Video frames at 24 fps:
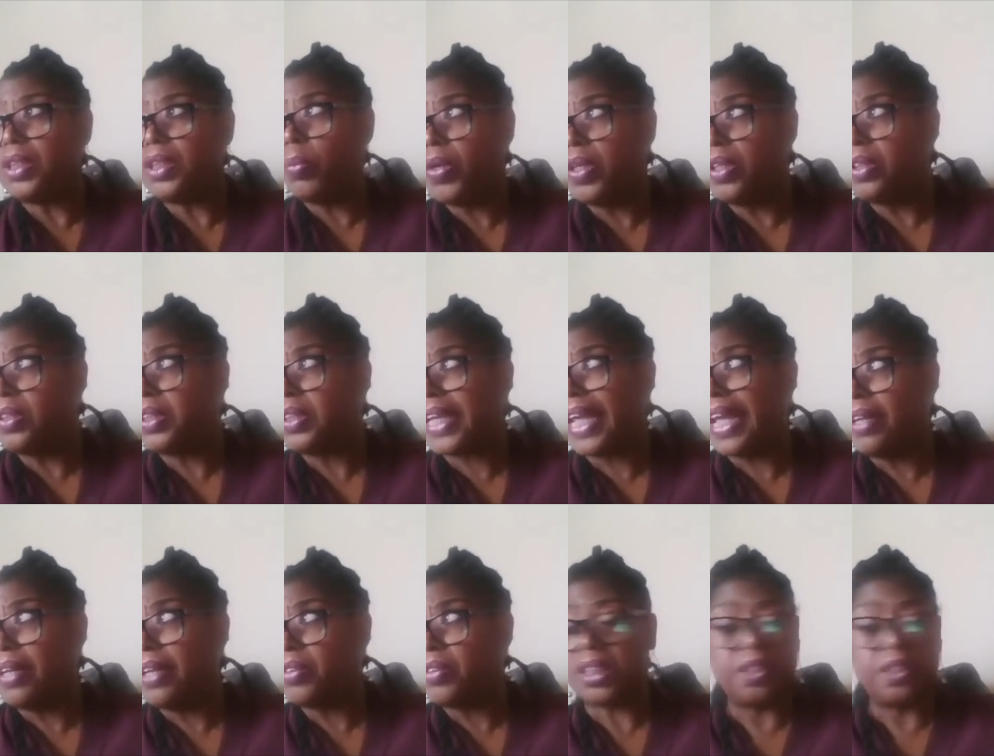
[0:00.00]
World
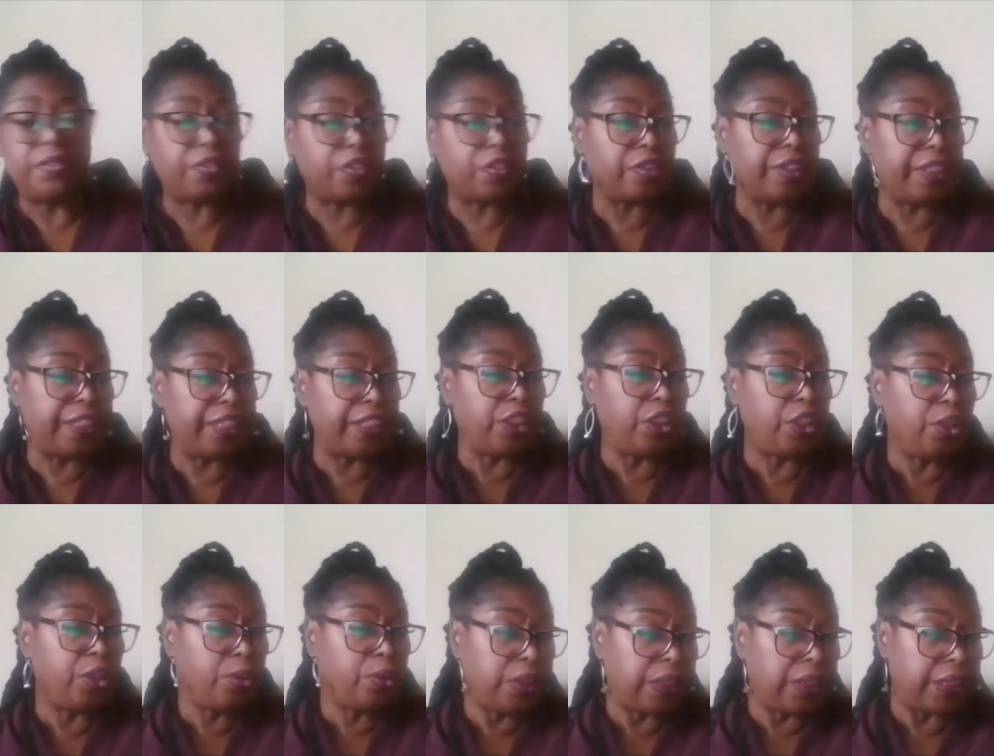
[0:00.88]
Council of Credit
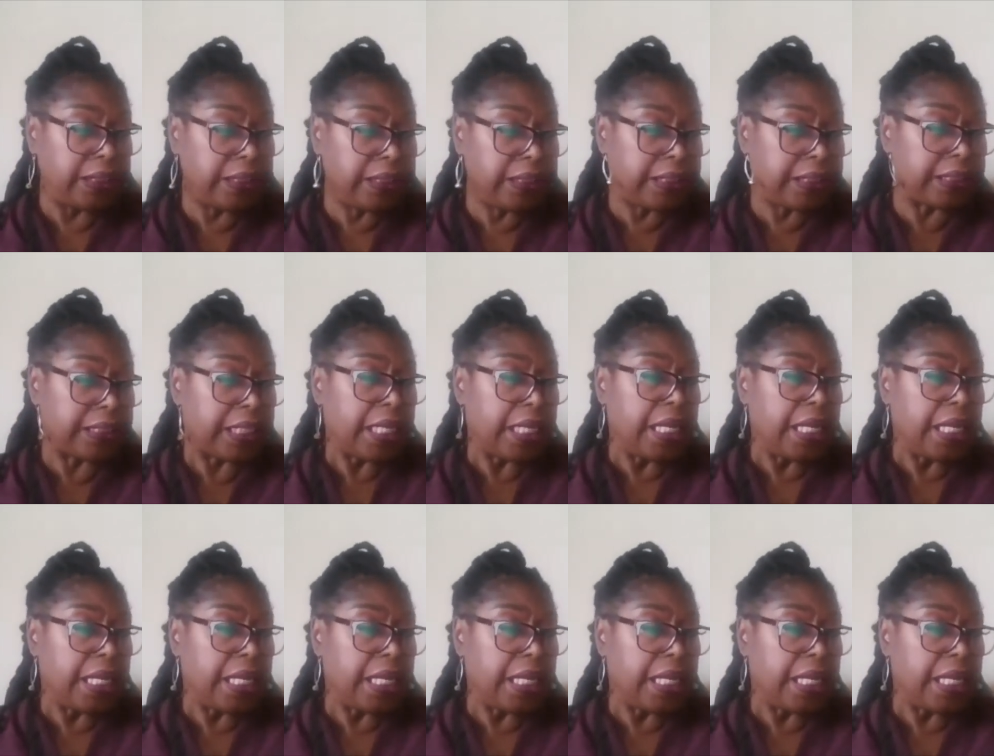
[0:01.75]
Unions,